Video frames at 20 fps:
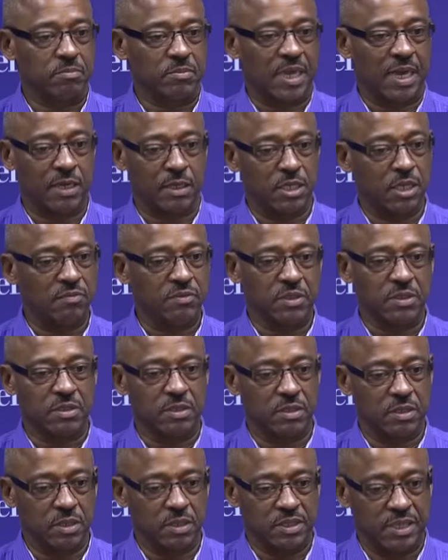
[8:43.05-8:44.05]
I love
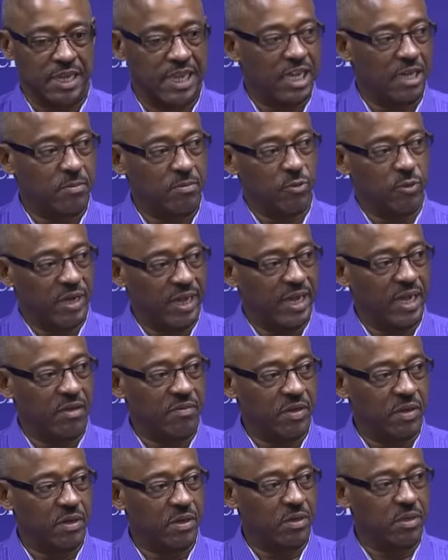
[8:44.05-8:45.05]
the time we
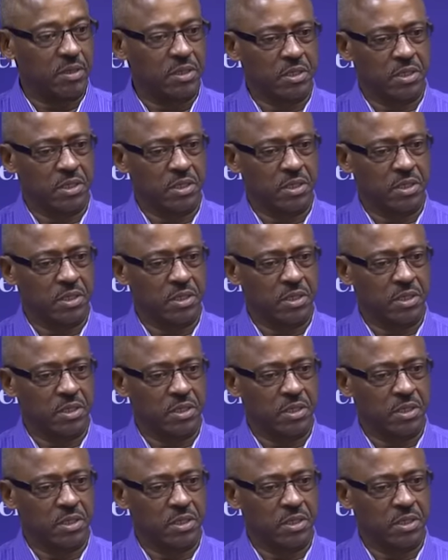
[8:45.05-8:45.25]
have here.